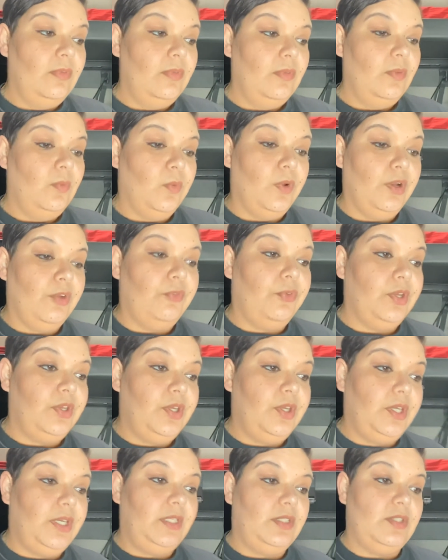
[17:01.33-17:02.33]
Work for
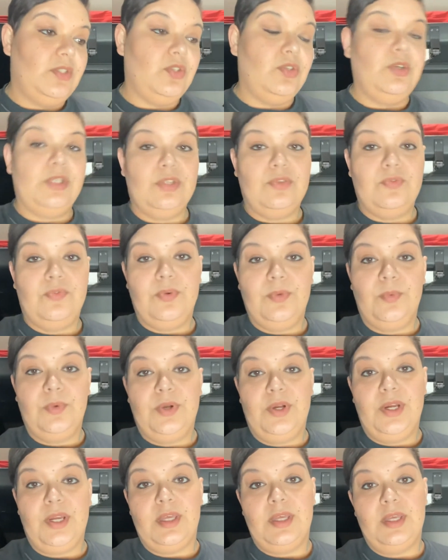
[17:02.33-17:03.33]
goods, goods for
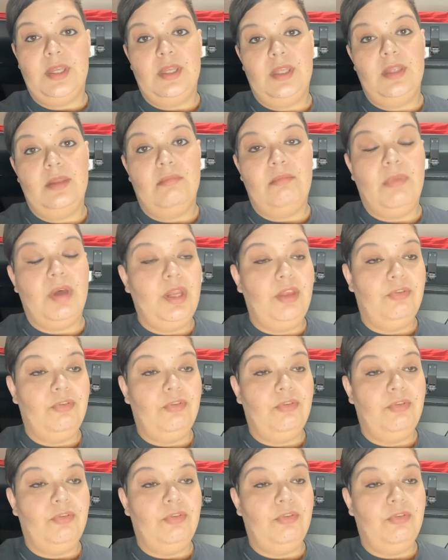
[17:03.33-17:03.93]
work, money